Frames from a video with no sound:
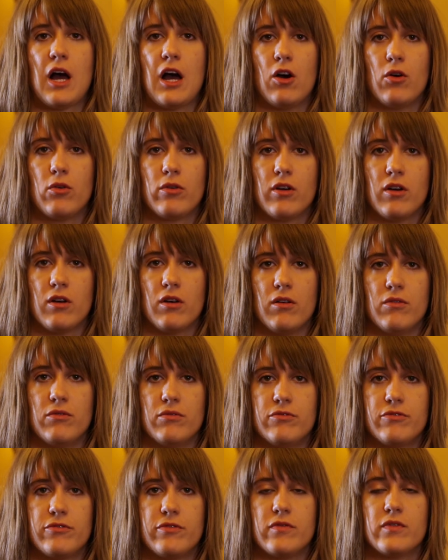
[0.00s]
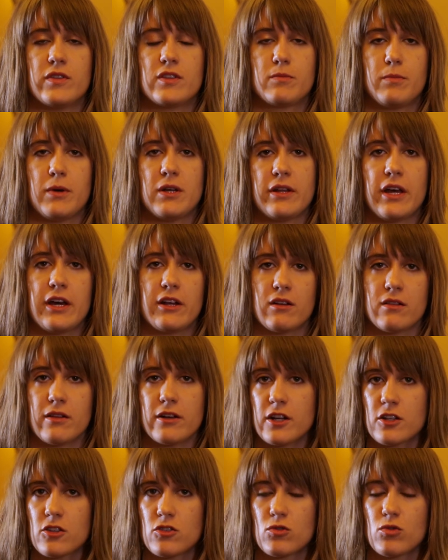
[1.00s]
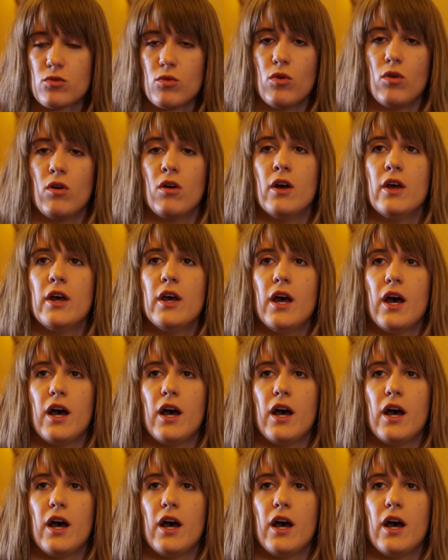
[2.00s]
out of the spend analytics tool.